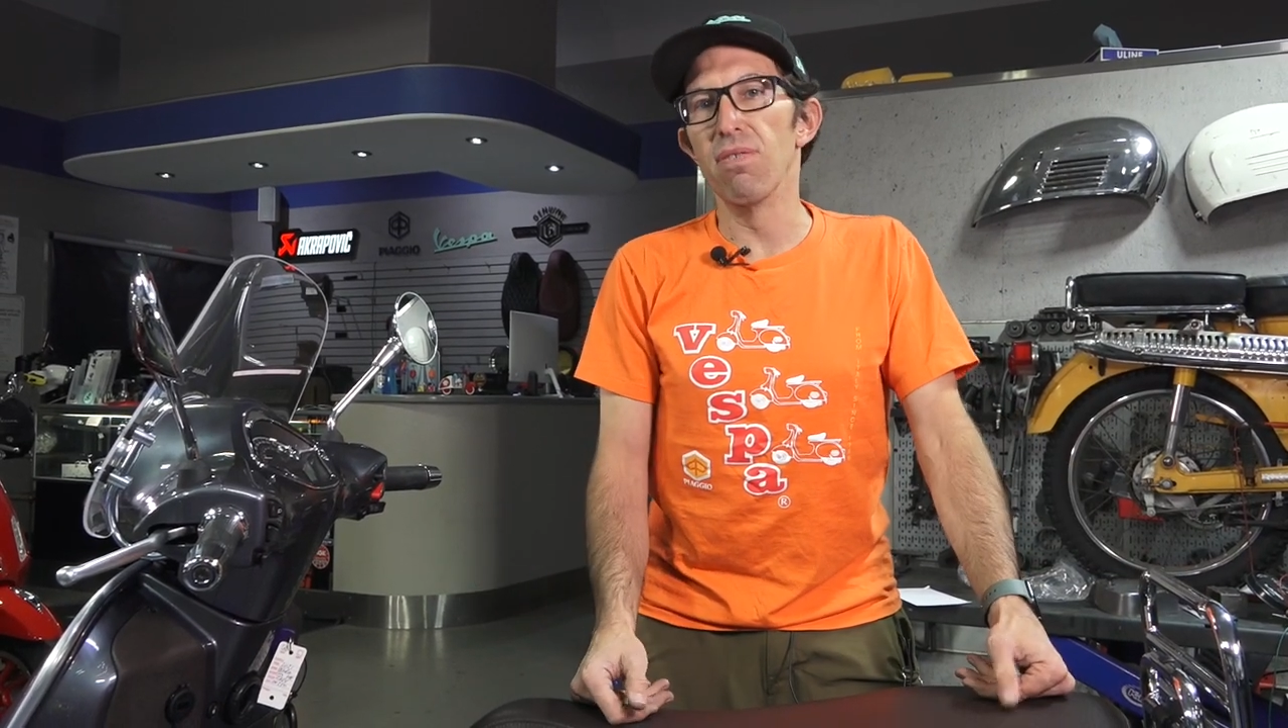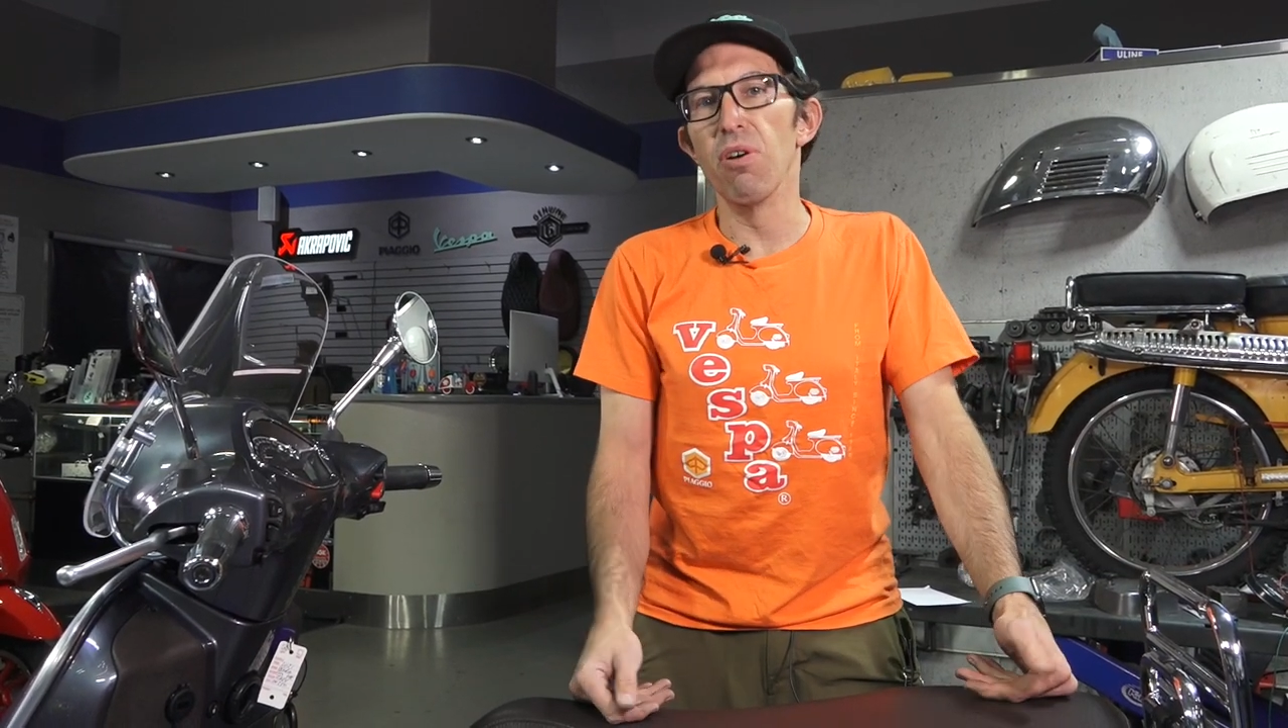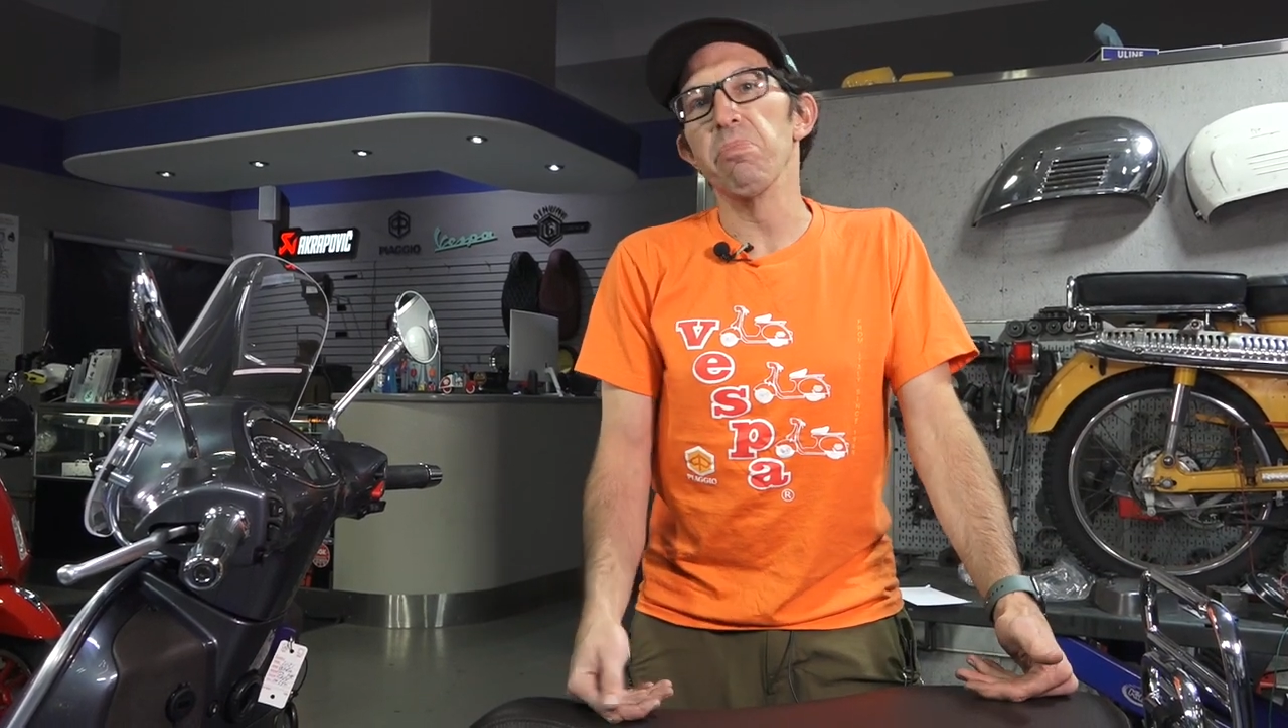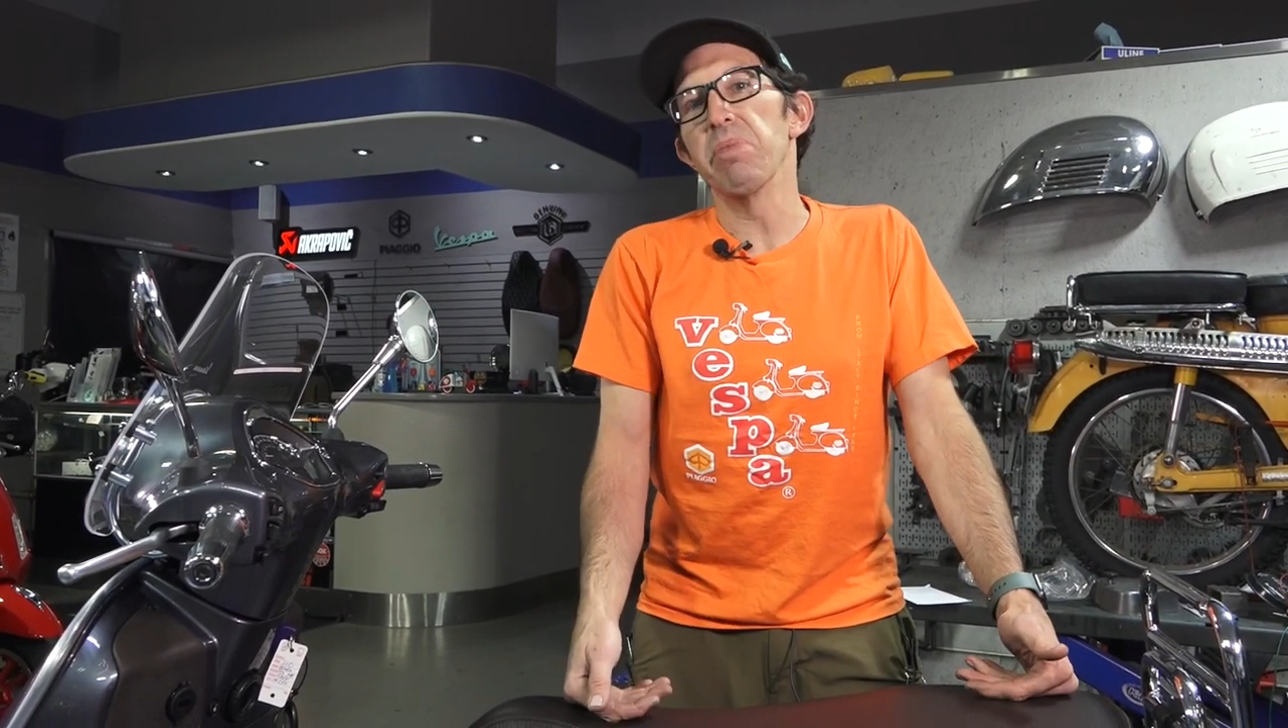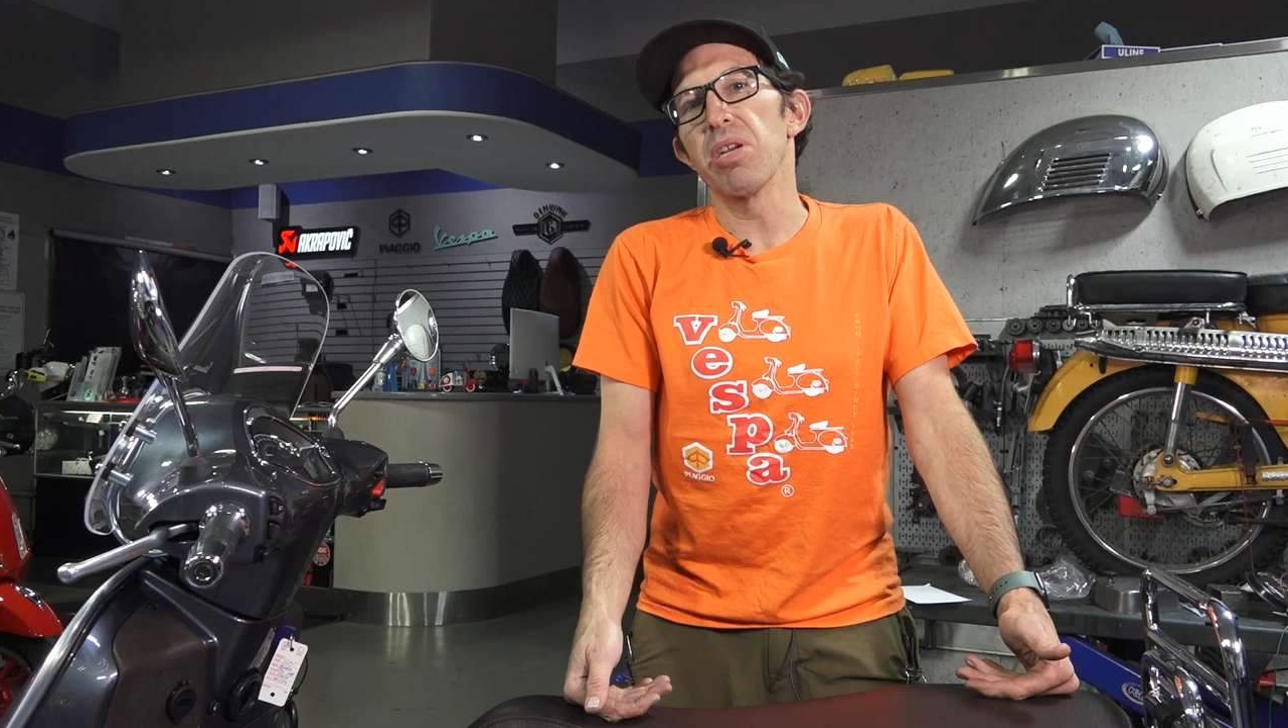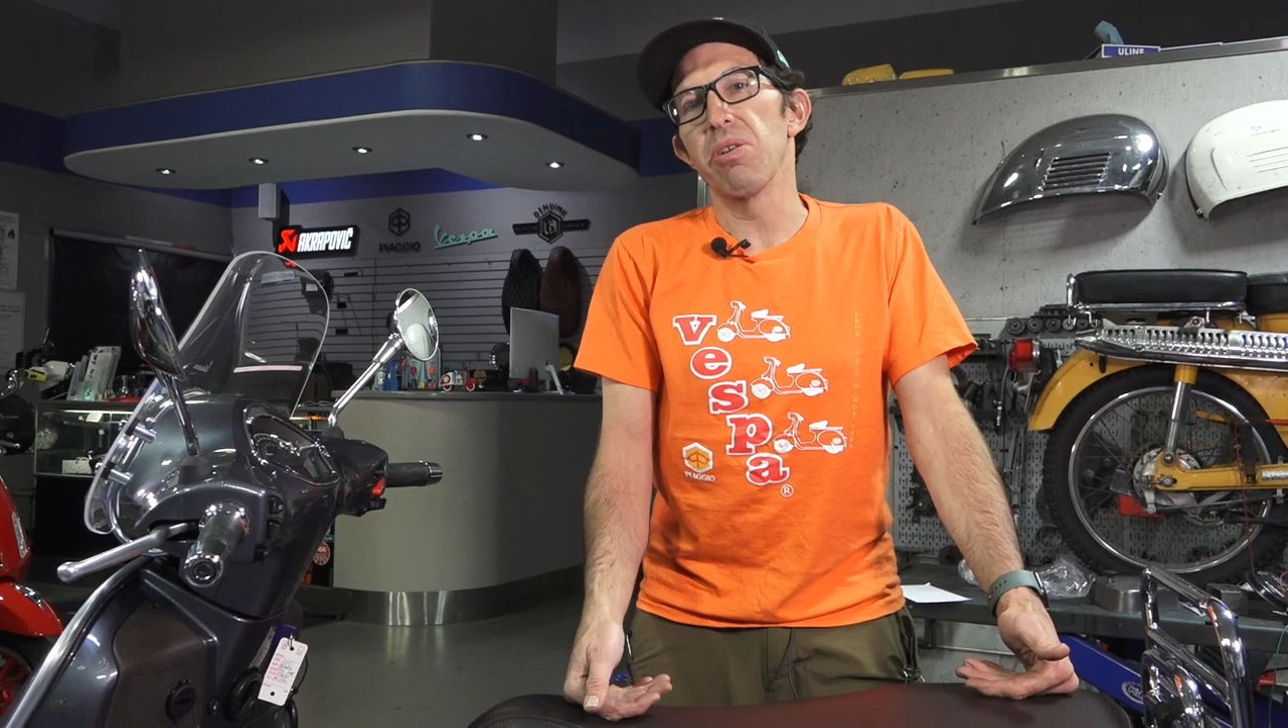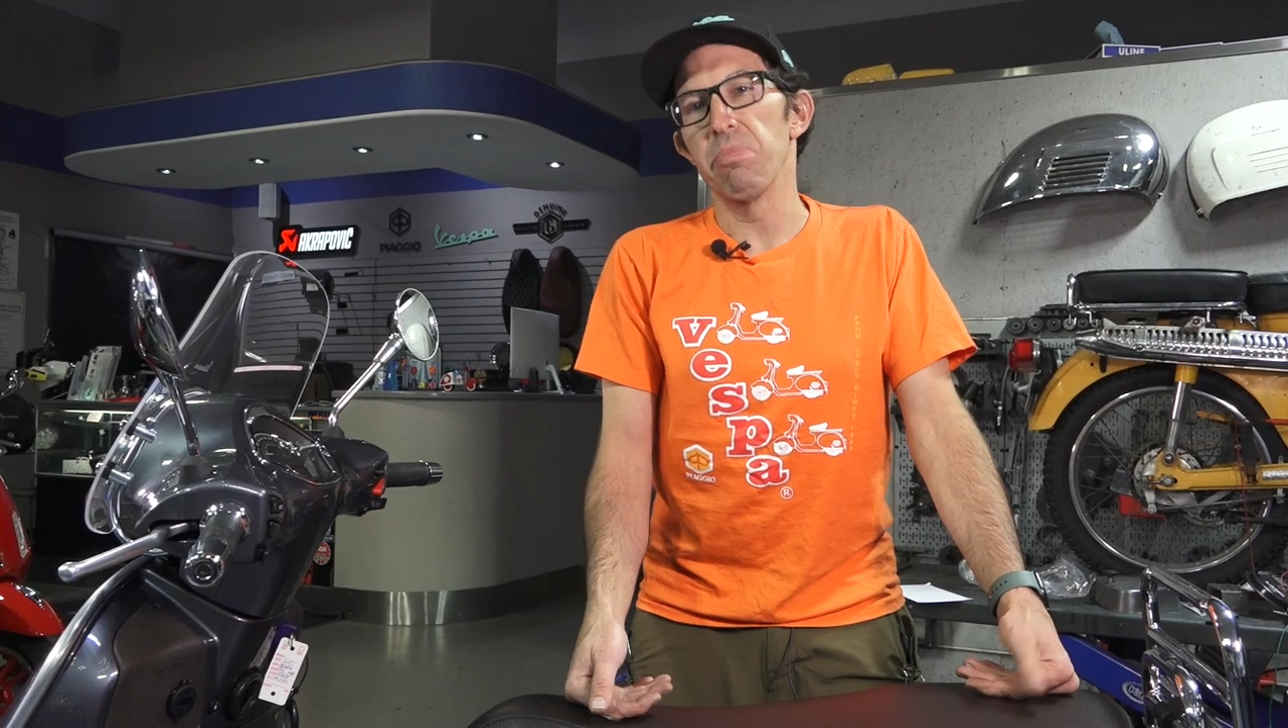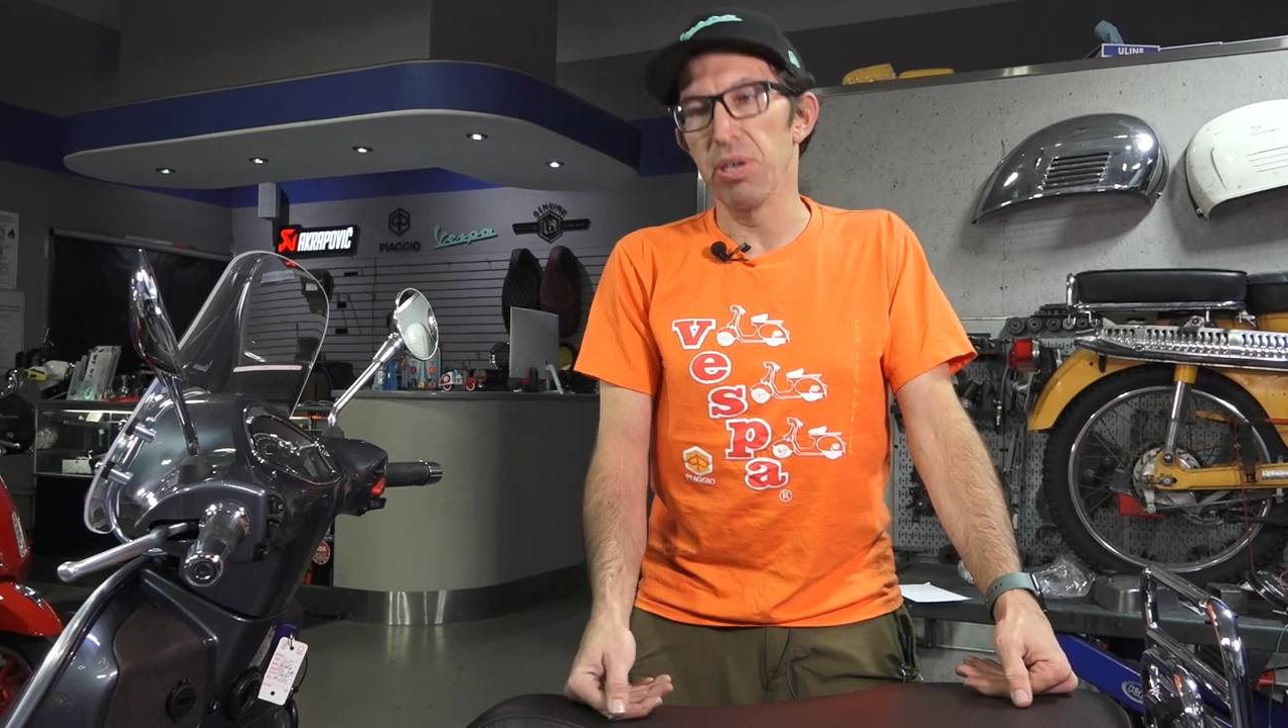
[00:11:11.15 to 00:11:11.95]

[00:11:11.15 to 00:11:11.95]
voltmeter